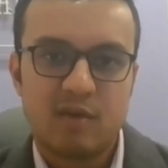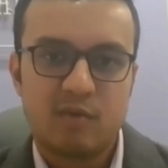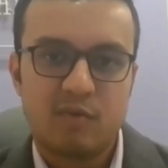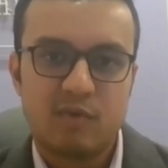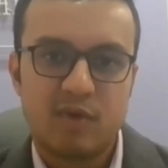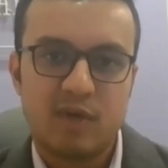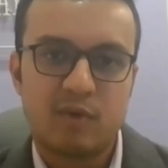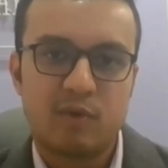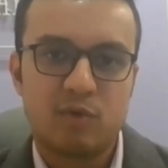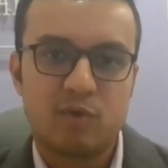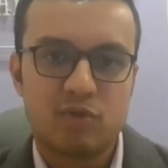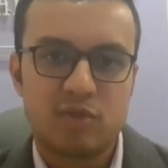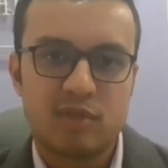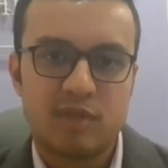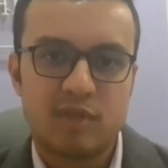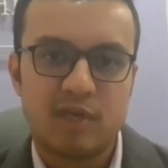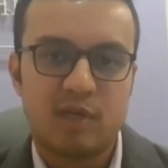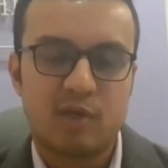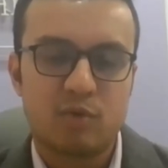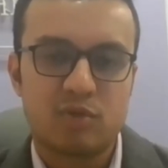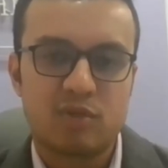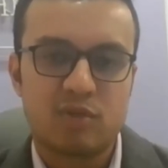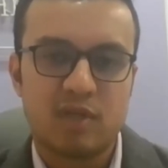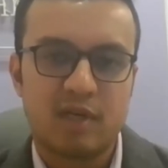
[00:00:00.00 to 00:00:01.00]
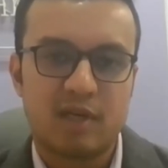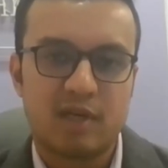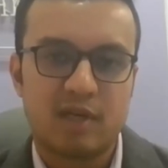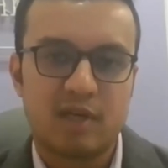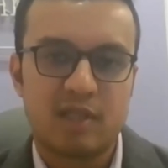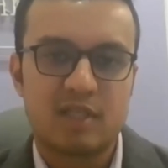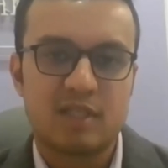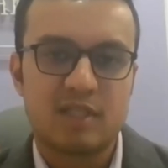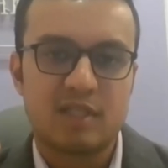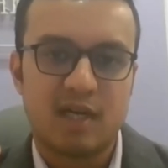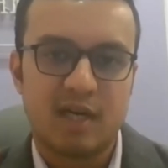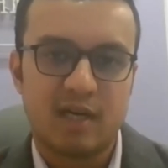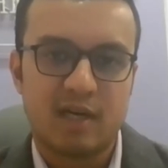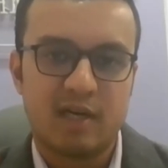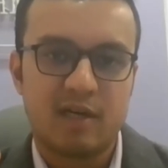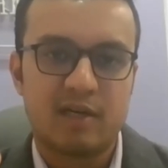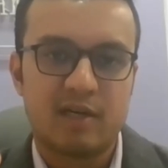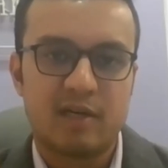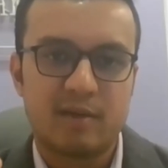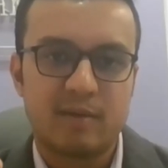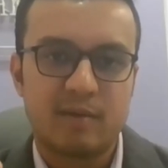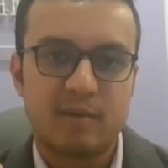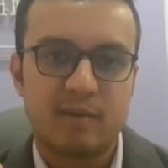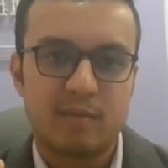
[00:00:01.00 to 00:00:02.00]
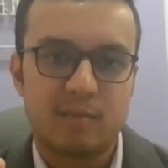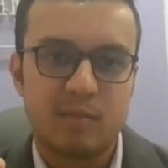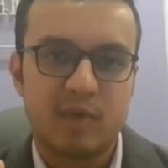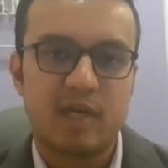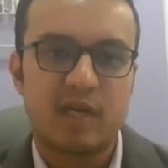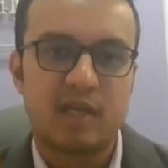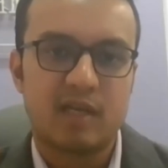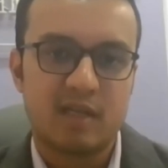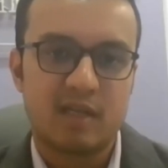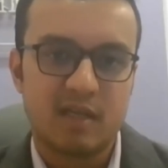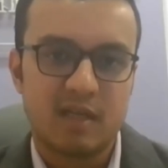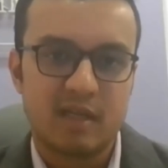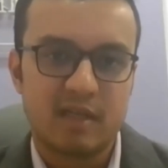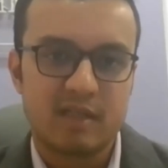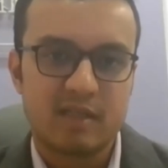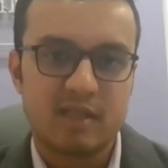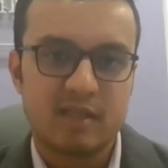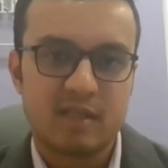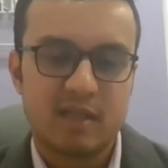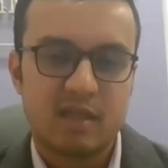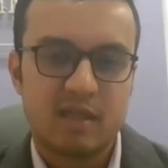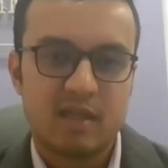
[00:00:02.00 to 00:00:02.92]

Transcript: We have to stick to certain standard materials.